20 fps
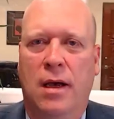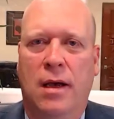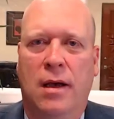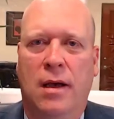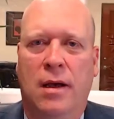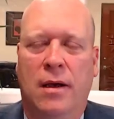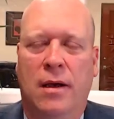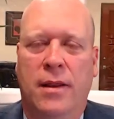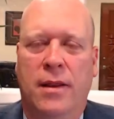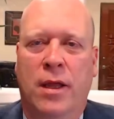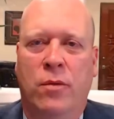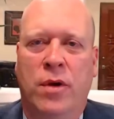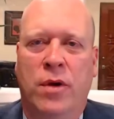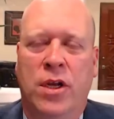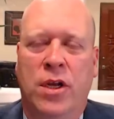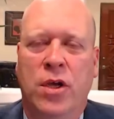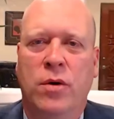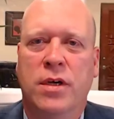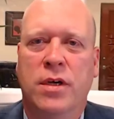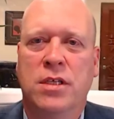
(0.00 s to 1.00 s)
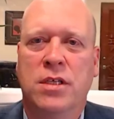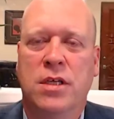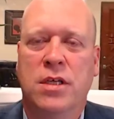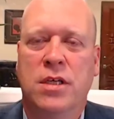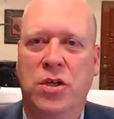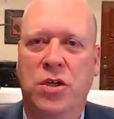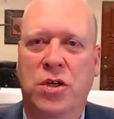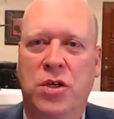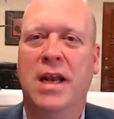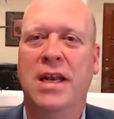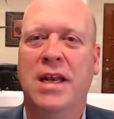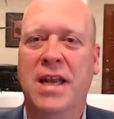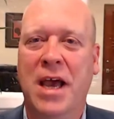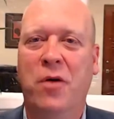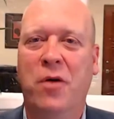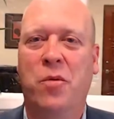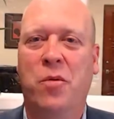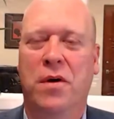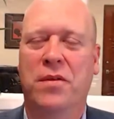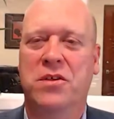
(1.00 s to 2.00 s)
that we do is to create
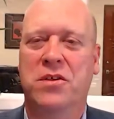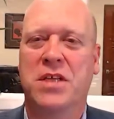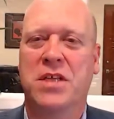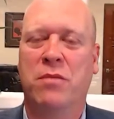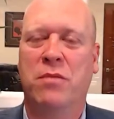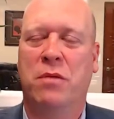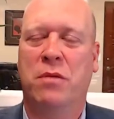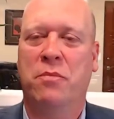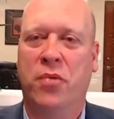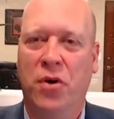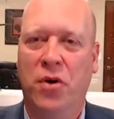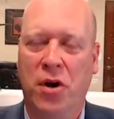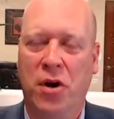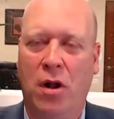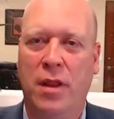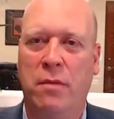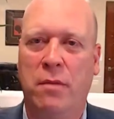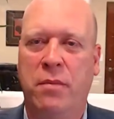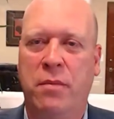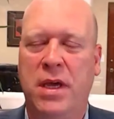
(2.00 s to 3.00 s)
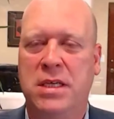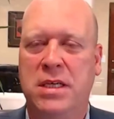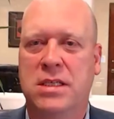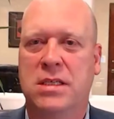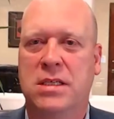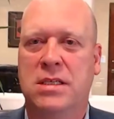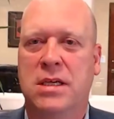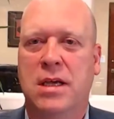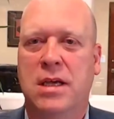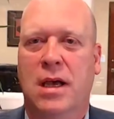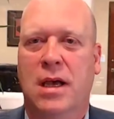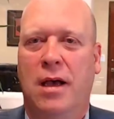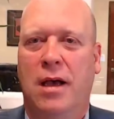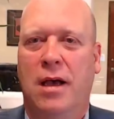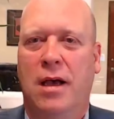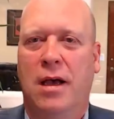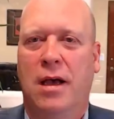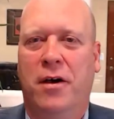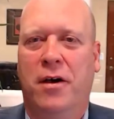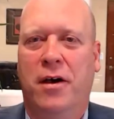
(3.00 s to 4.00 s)
a net worth statement, put all the pieces
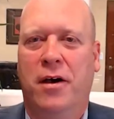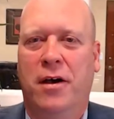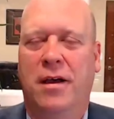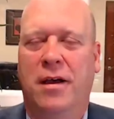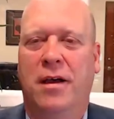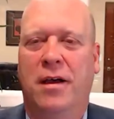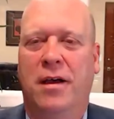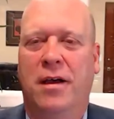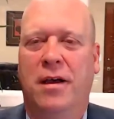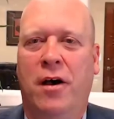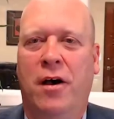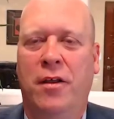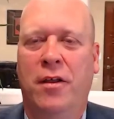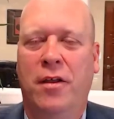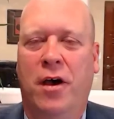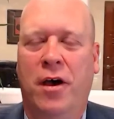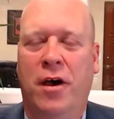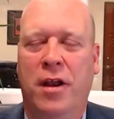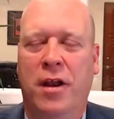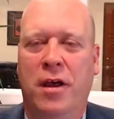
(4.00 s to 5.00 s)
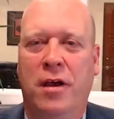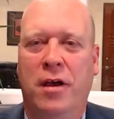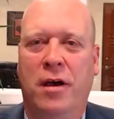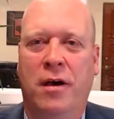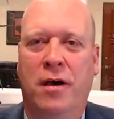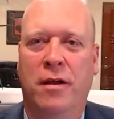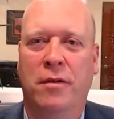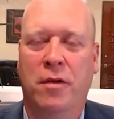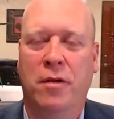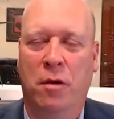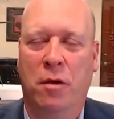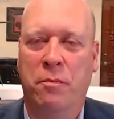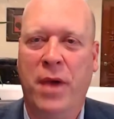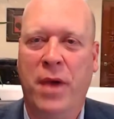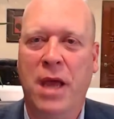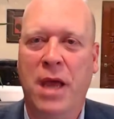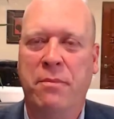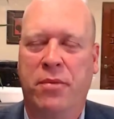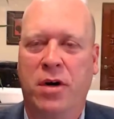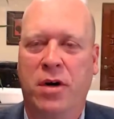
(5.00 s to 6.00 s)

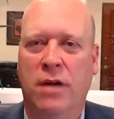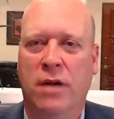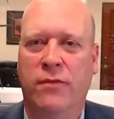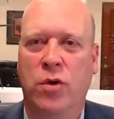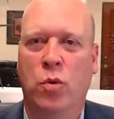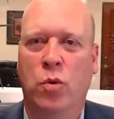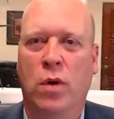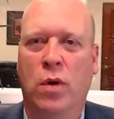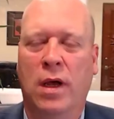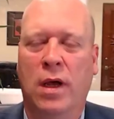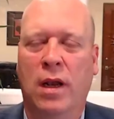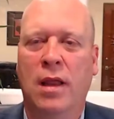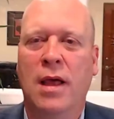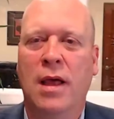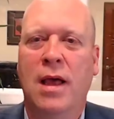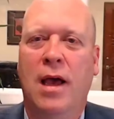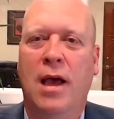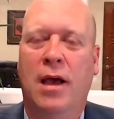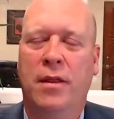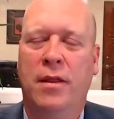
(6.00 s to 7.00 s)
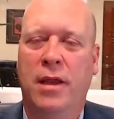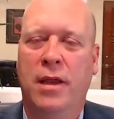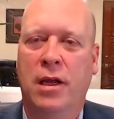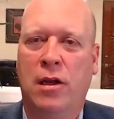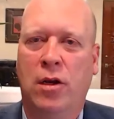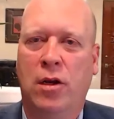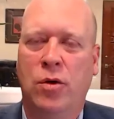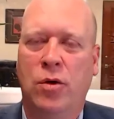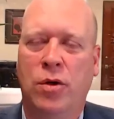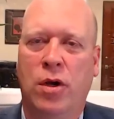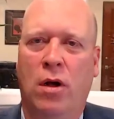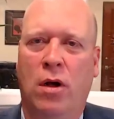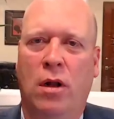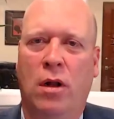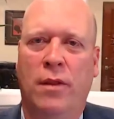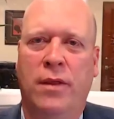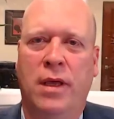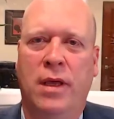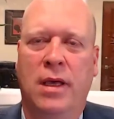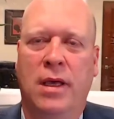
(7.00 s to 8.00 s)
on paper, if you will, and then include all
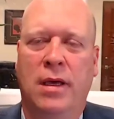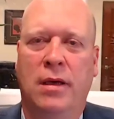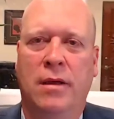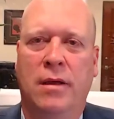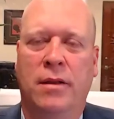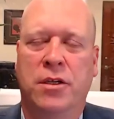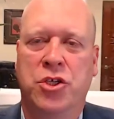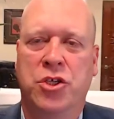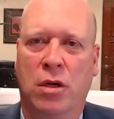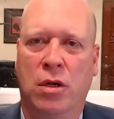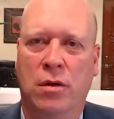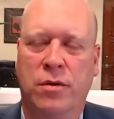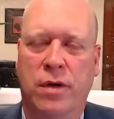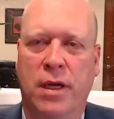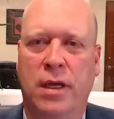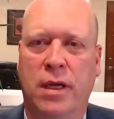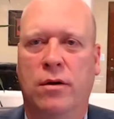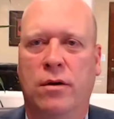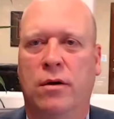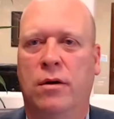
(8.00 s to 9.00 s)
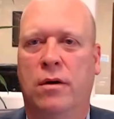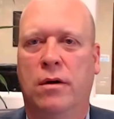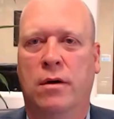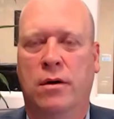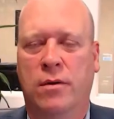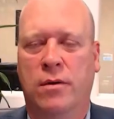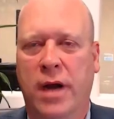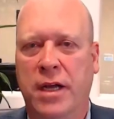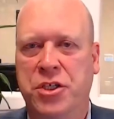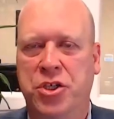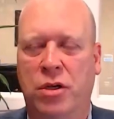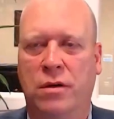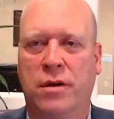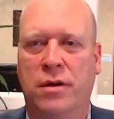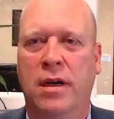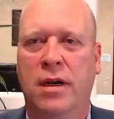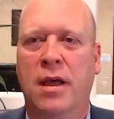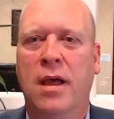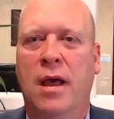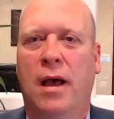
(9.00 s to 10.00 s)
the children or
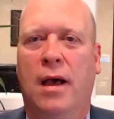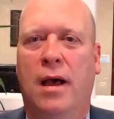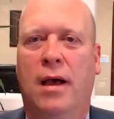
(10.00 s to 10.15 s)
grandchildren.